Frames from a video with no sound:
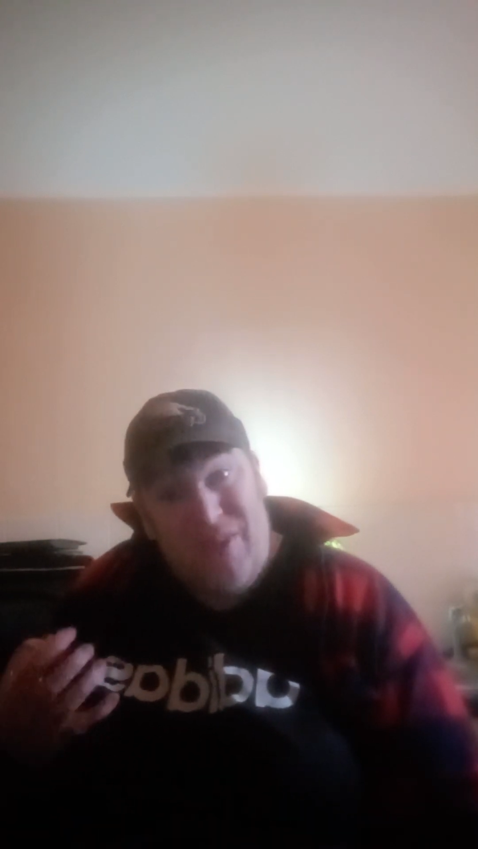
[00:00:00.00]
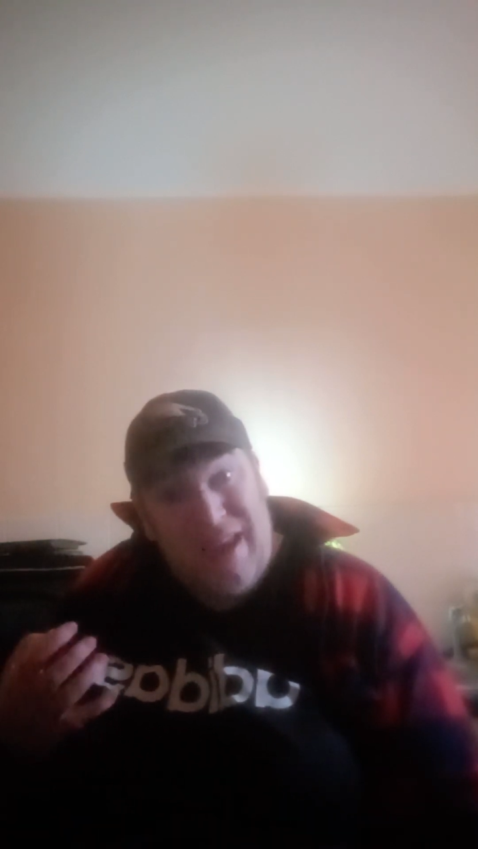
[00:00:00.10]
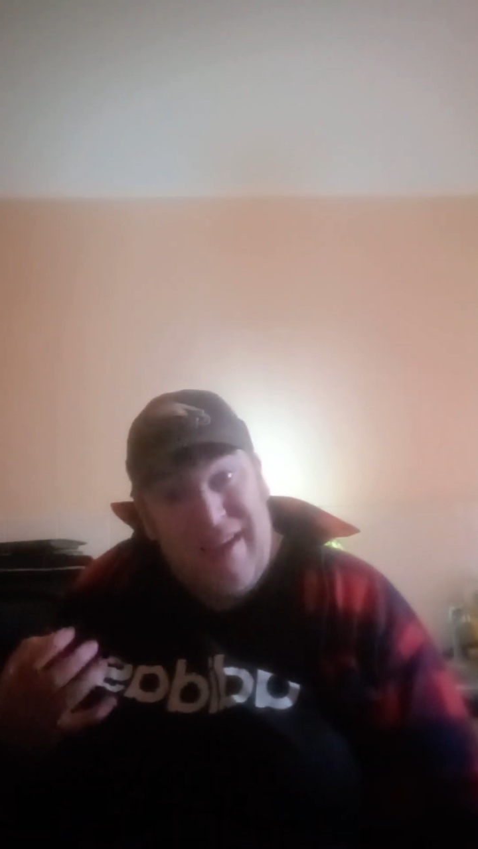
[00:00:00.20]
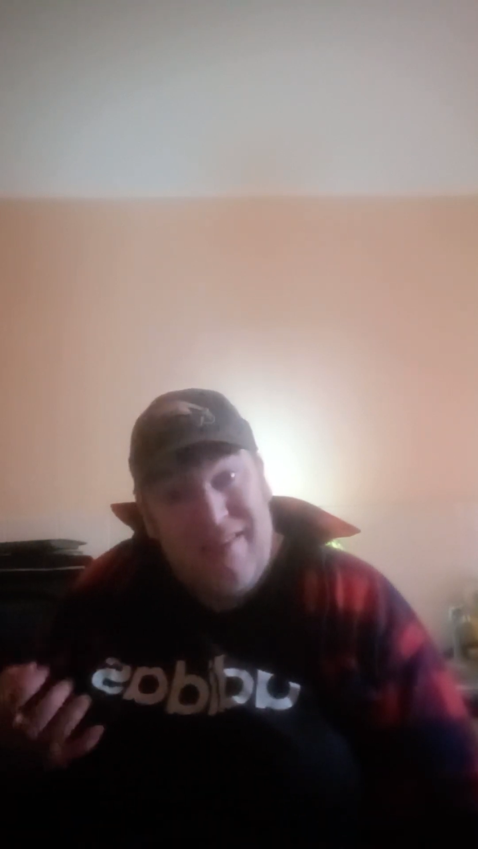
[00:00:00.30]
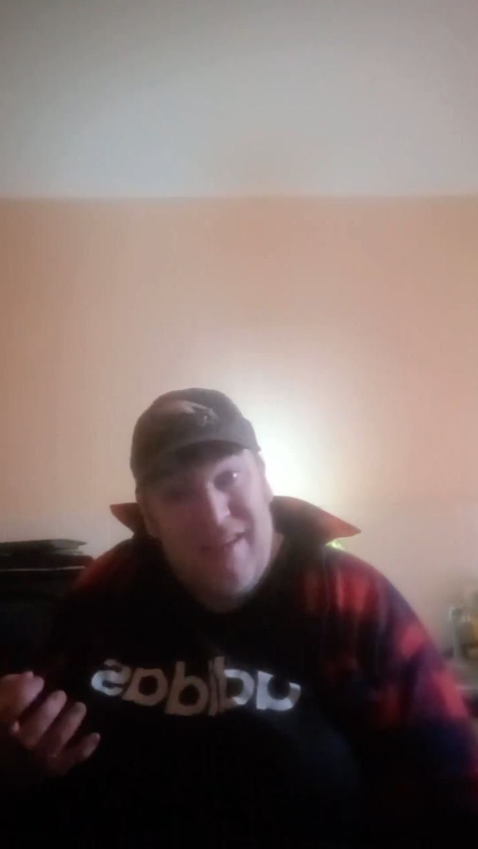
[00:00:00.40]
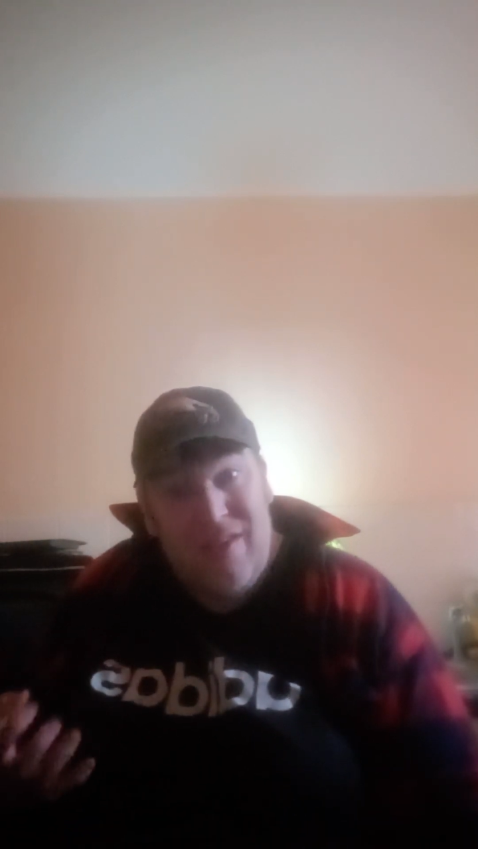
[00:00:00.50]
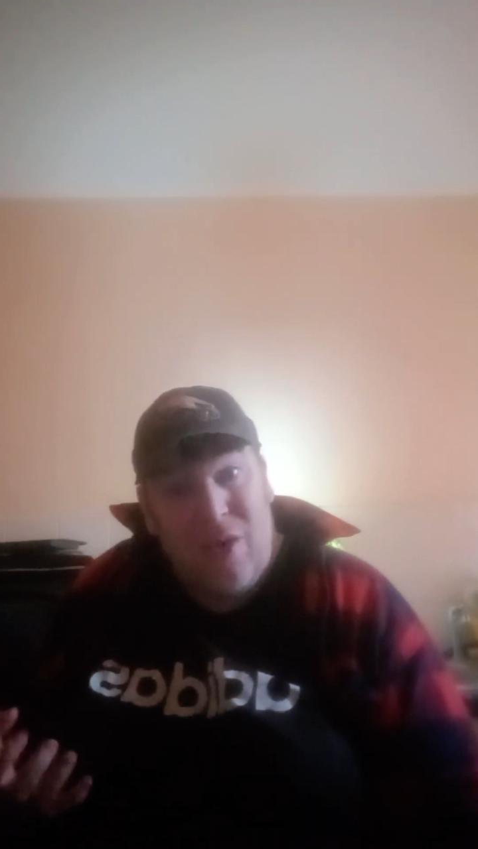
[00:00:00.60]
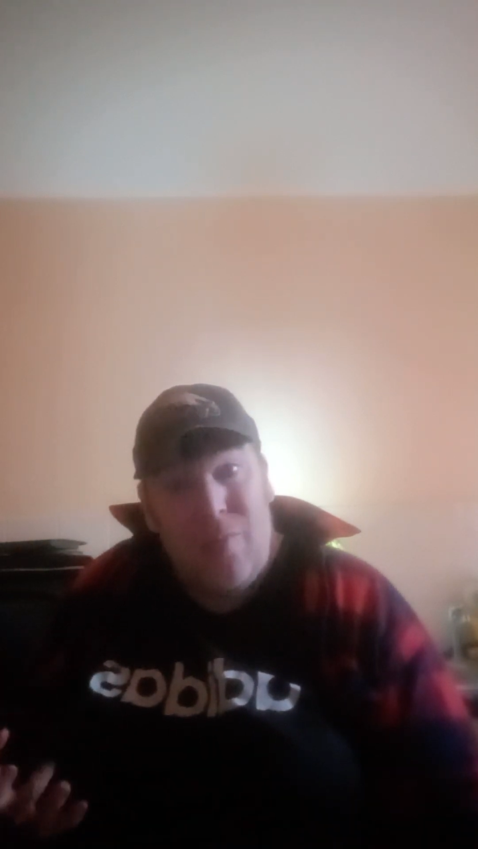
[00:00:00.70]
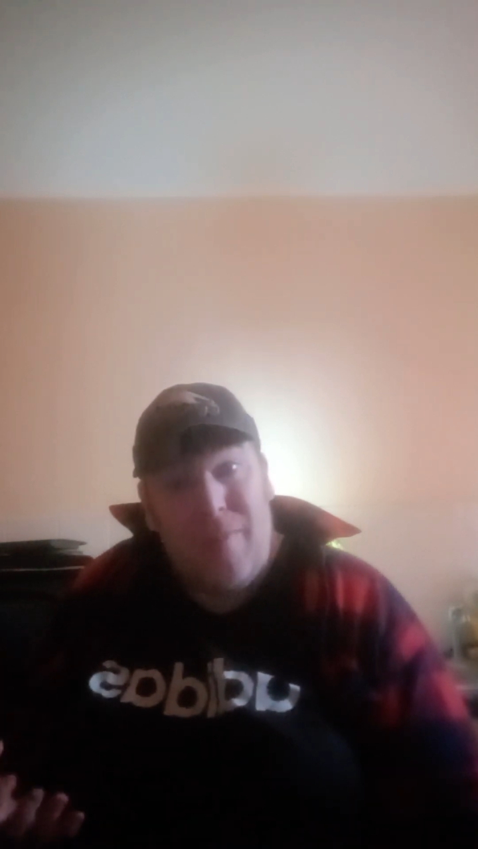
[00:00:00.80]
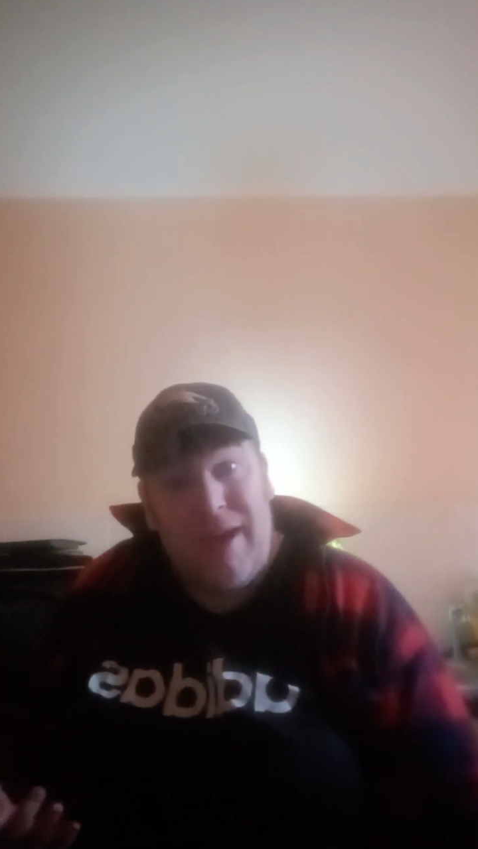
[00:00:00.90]
things that
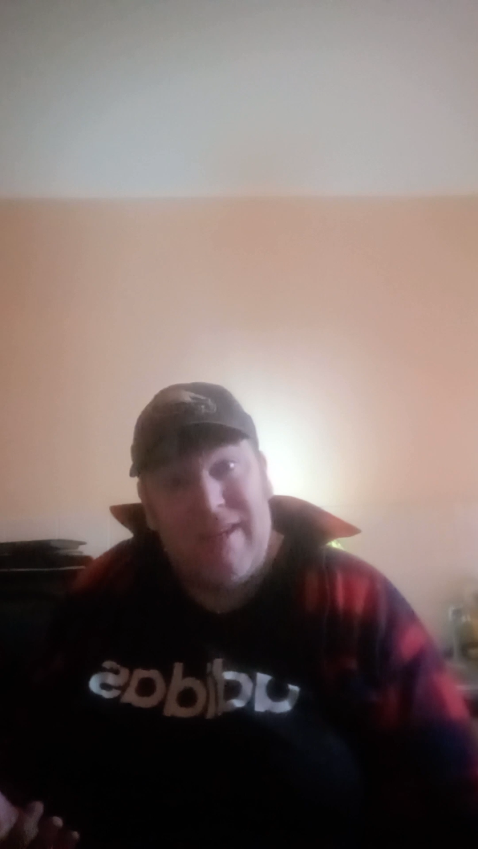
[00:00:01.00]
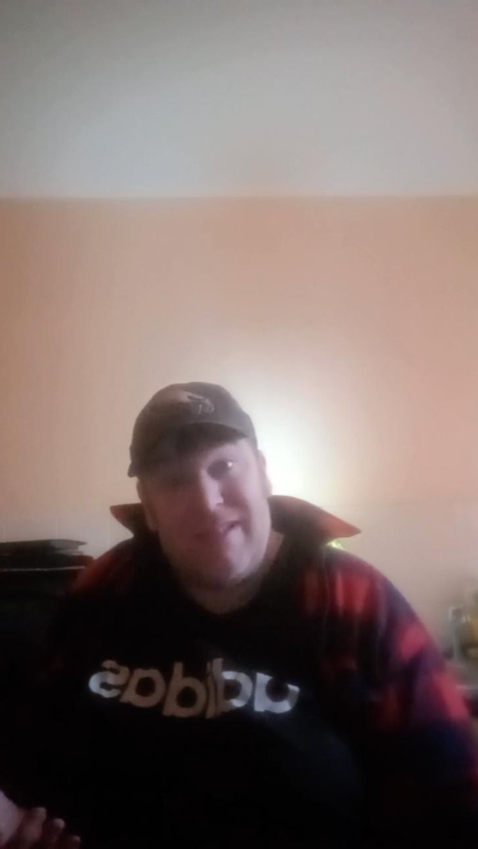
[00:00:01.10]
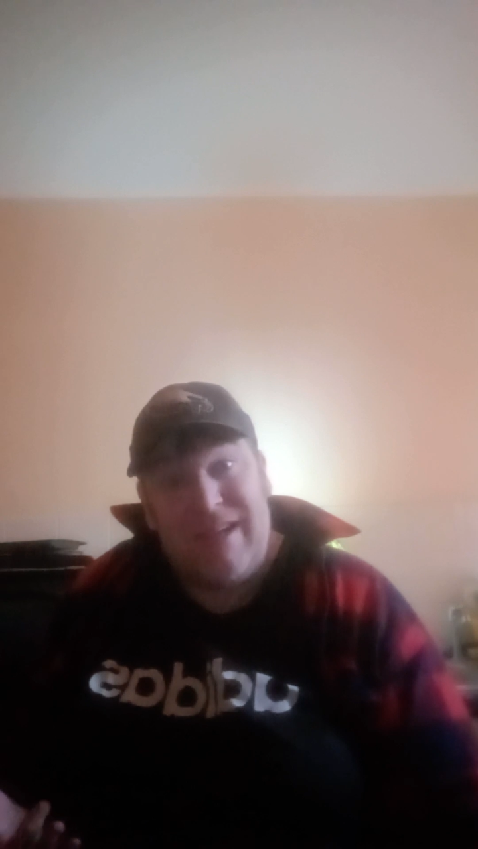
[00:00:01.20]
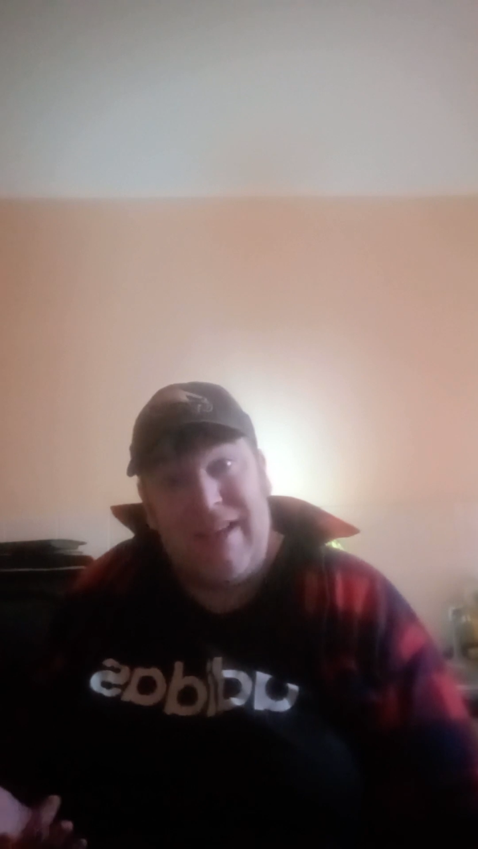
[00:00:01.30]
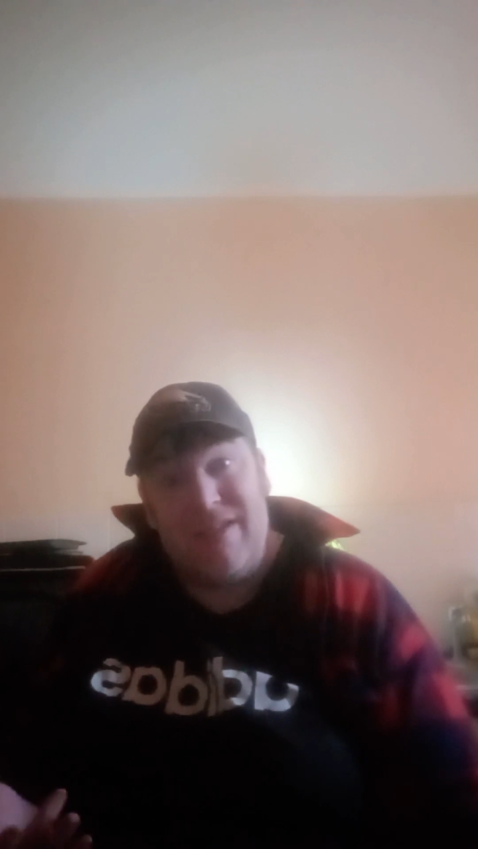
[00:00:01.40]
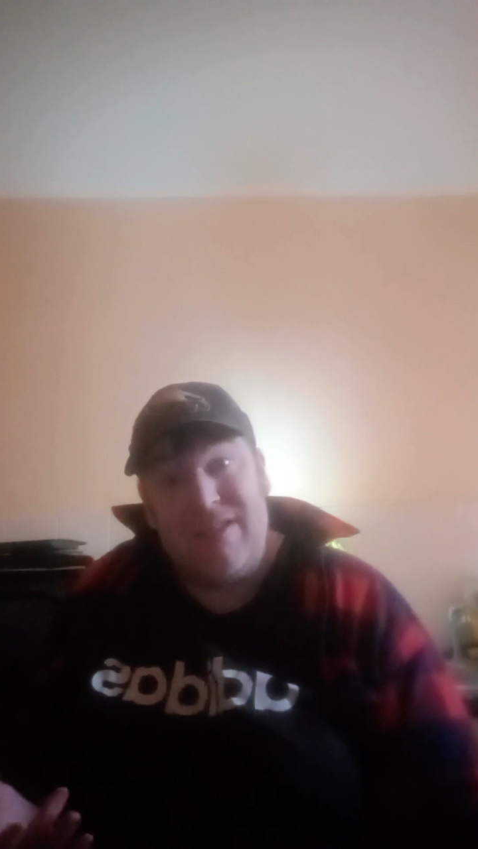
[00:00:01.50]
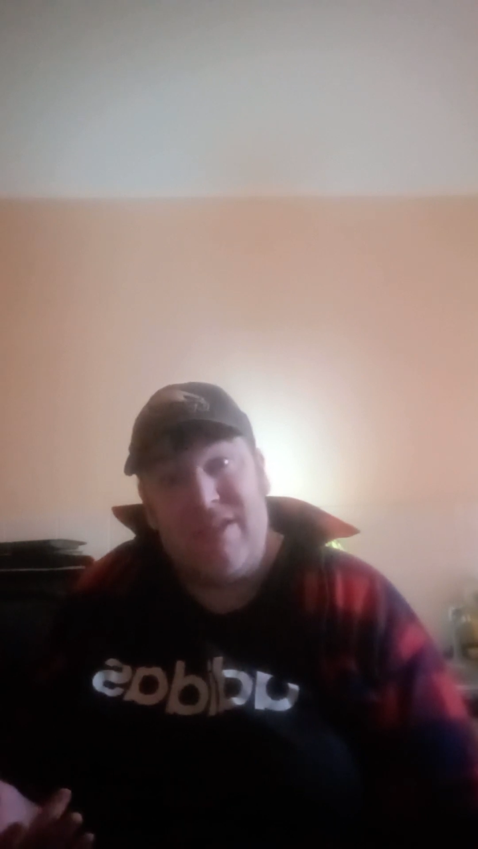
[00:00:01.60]
don't make sense.